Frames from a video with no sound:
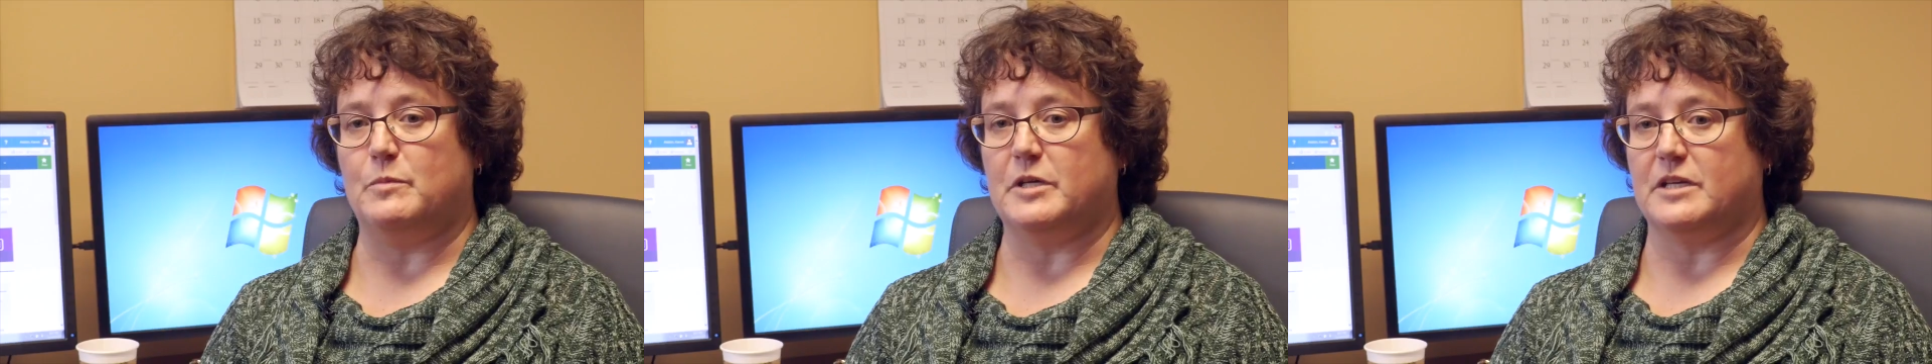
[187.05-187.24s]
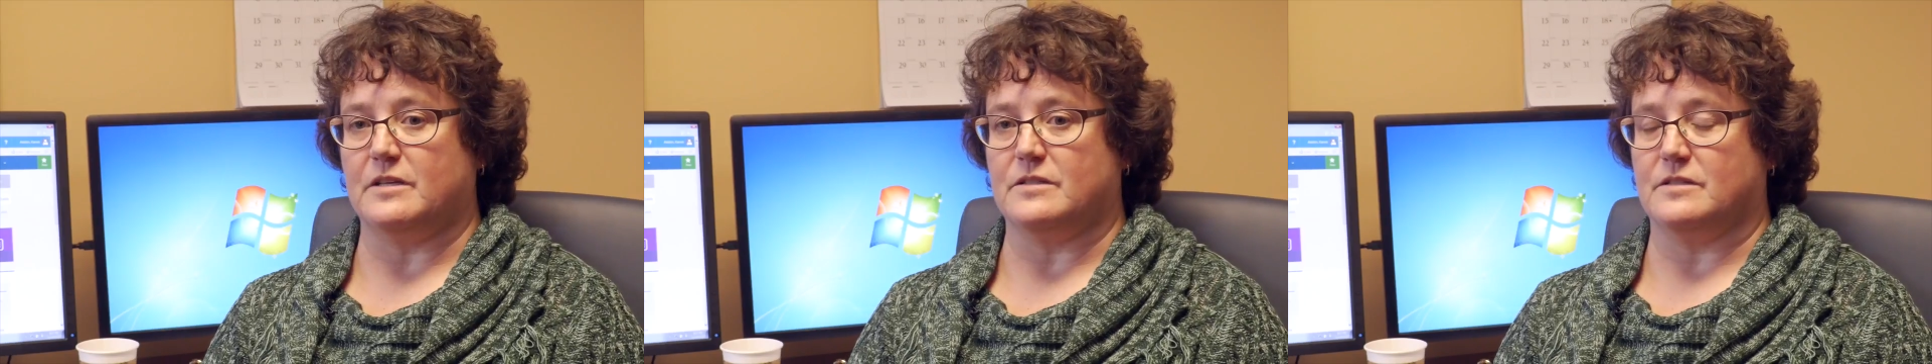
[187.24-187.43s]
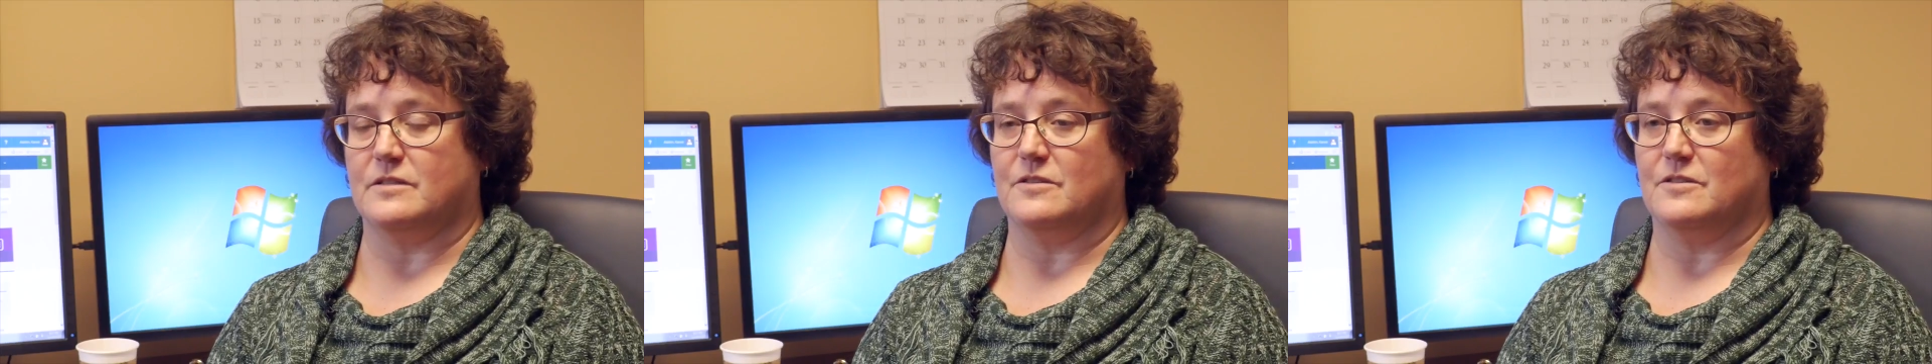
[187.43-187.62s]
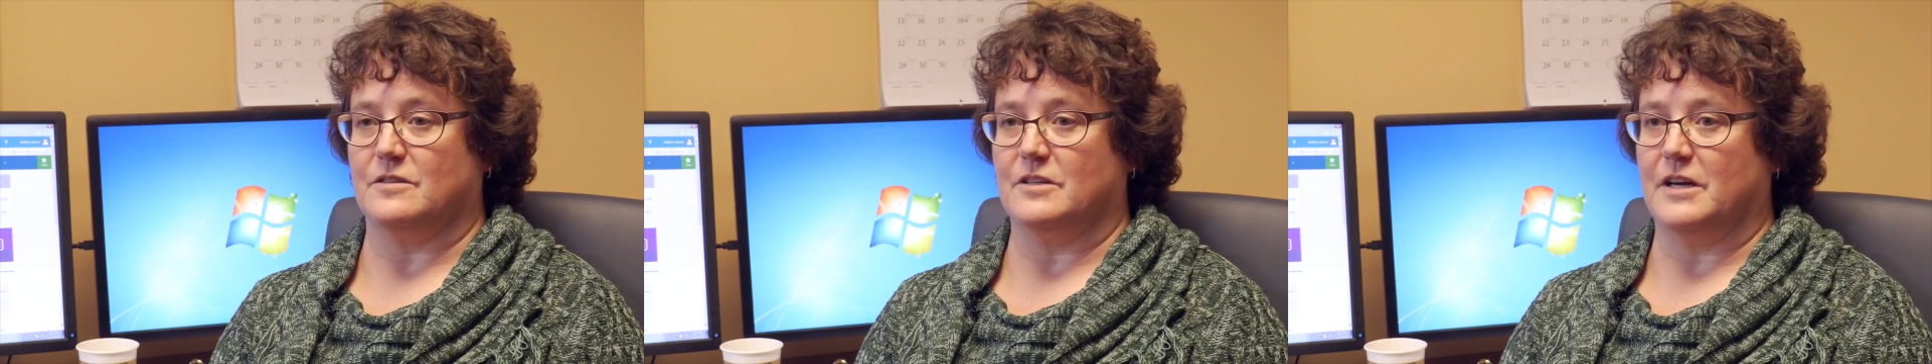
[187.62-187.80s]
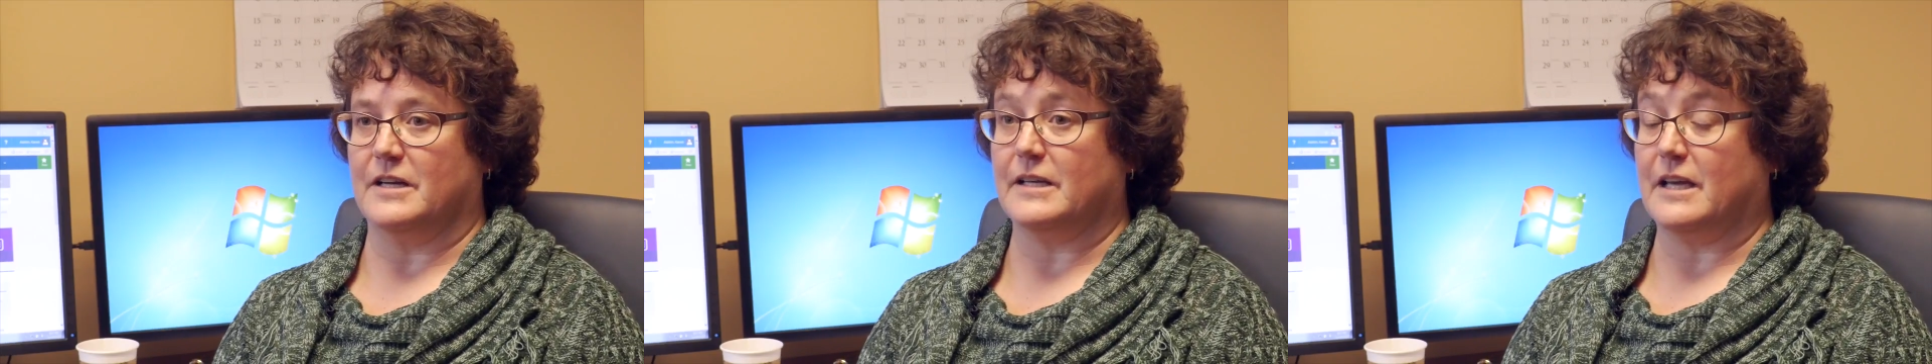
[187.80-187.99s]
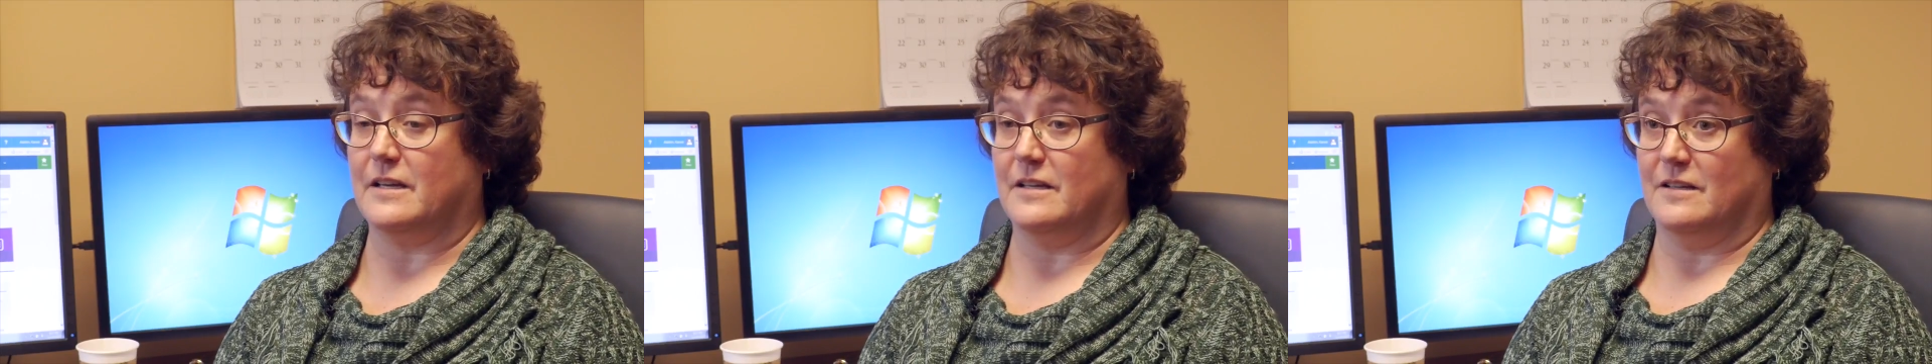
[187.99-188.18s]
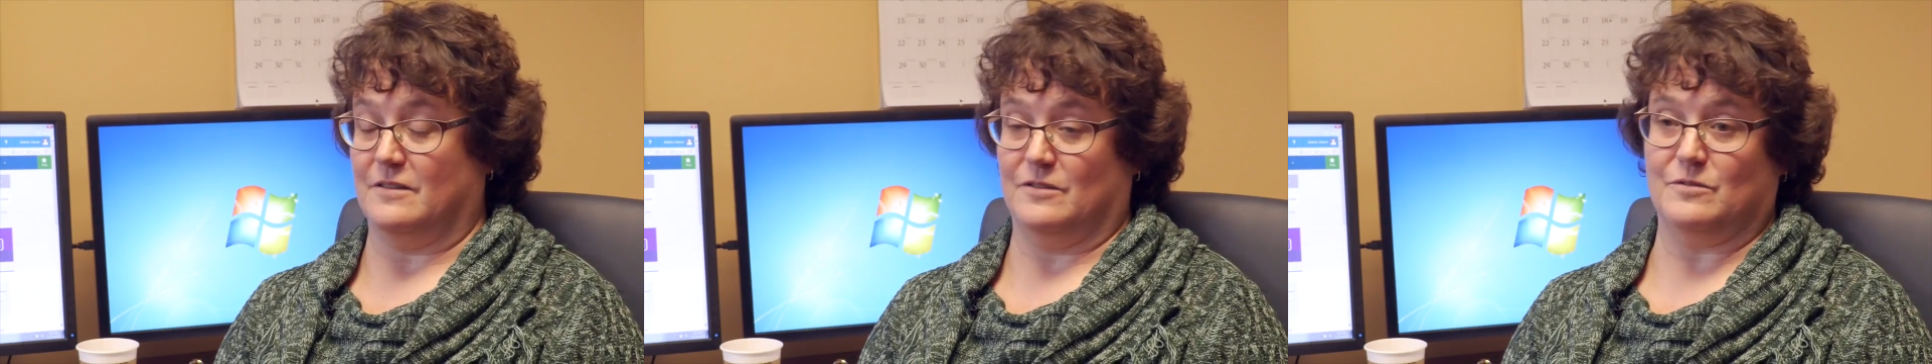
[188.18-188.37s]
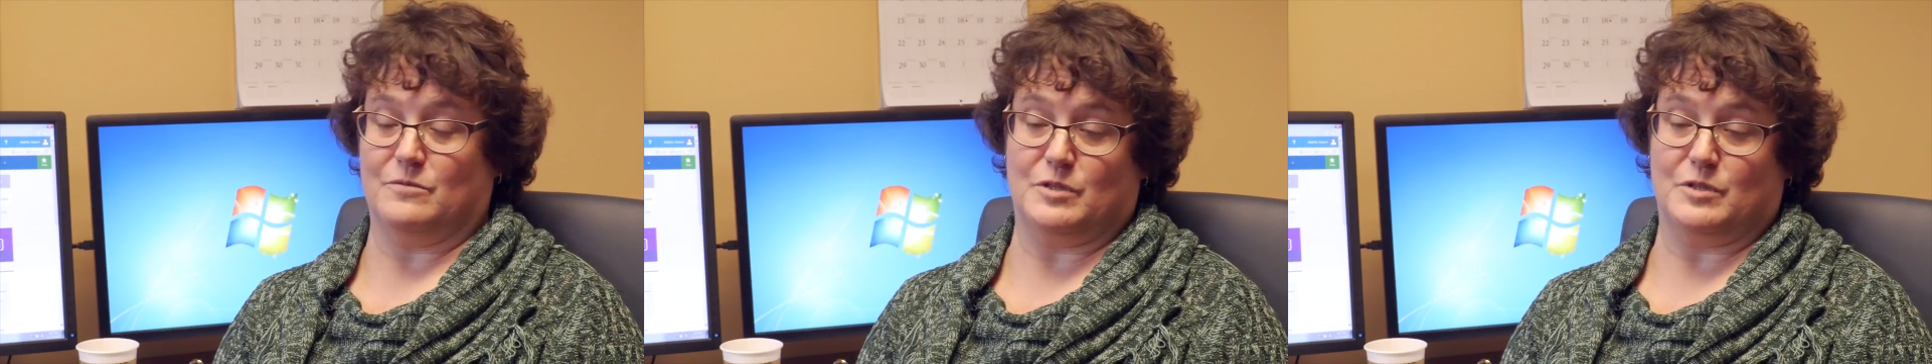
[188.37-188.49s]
because they're not getting the